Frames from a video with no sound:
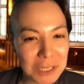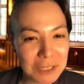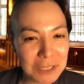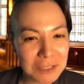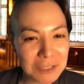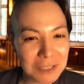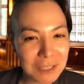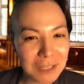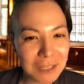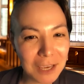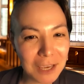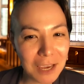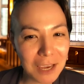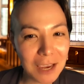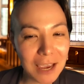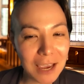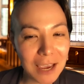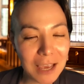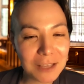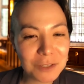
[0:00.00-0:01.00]
today
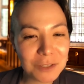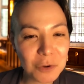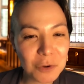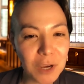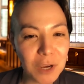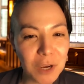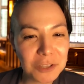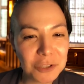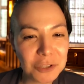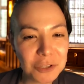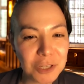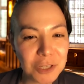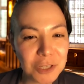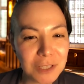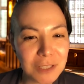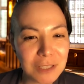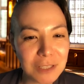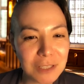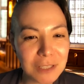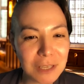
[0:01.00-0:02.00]
has
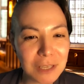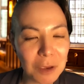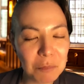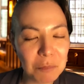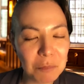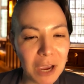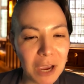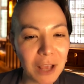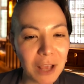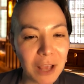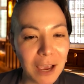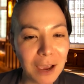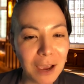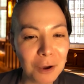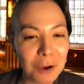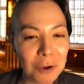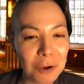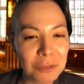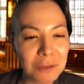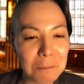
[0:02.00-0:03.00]
questions about
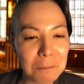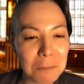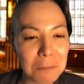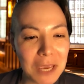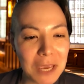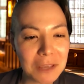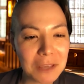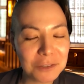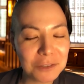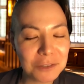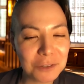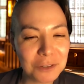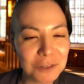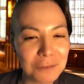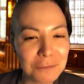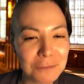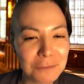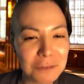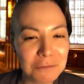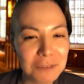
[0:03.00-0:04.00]
how the Master
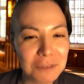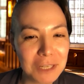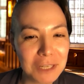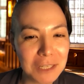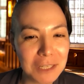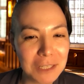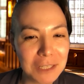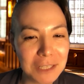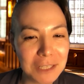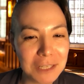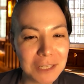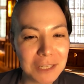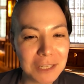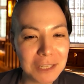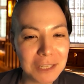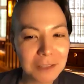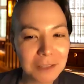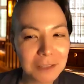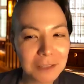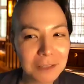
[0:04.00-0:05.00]
of Divinity
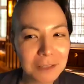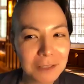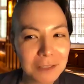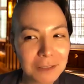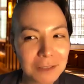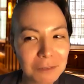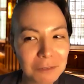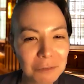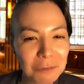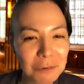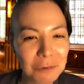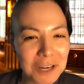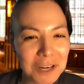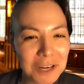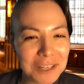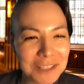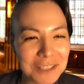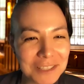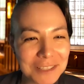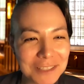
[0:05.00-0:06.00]

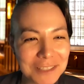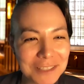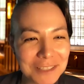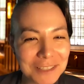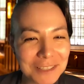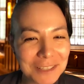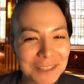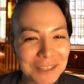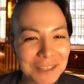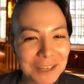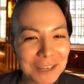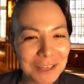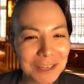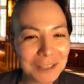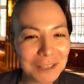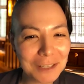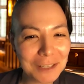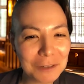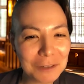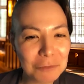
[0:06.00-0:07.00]
works
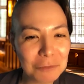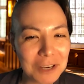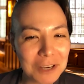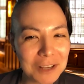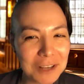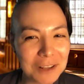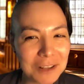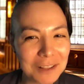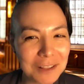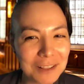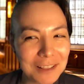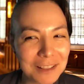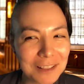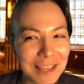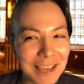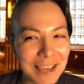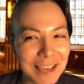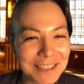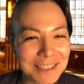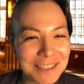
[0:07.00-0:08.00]
and what
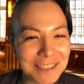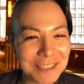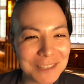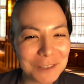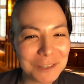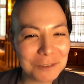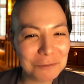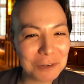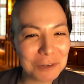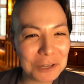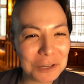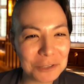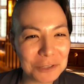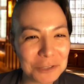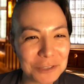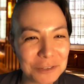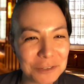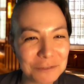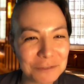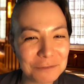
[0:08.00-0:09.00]
classes you
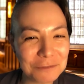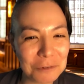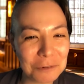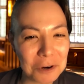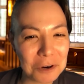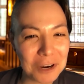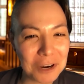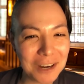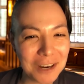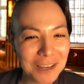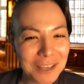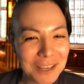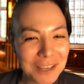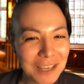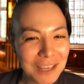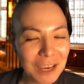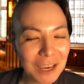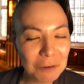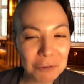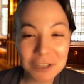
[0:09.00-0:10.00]
register for
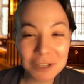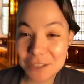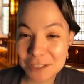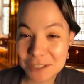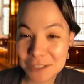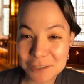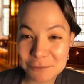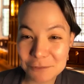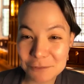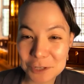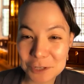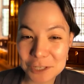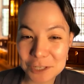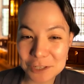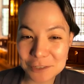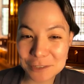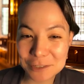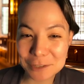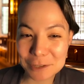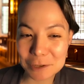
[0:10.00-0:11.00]
and what the different
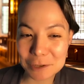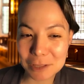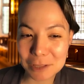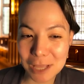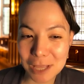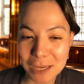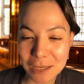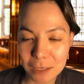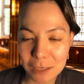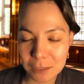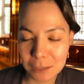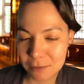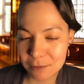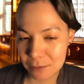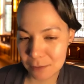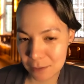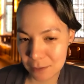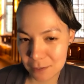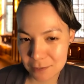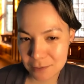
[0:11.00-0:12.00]
years look like.
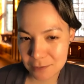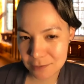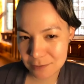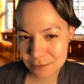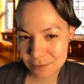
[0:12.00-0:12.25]
Anything else?